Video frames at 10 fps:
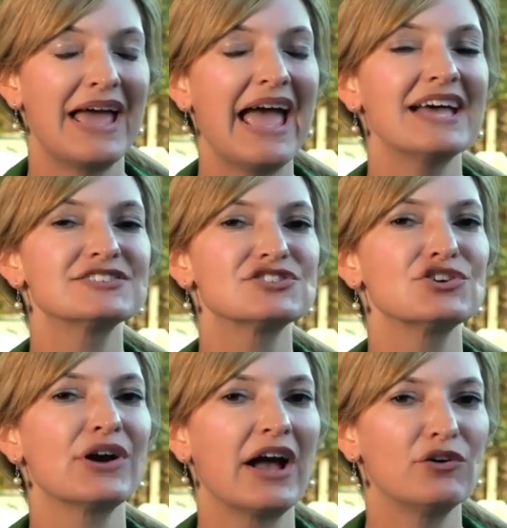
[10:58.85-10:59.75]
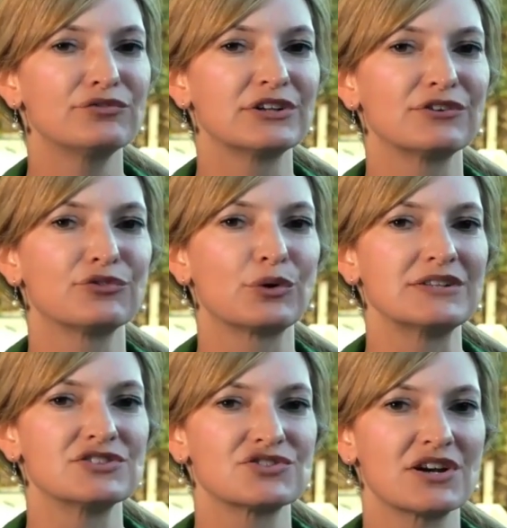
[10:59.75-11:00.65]
Ask your outfitter for
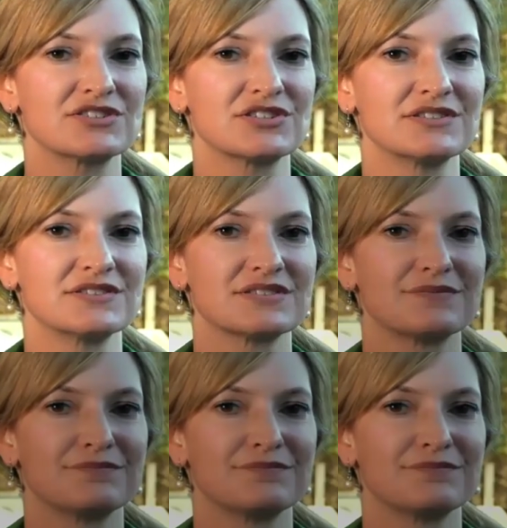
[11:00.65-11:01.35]
instructions.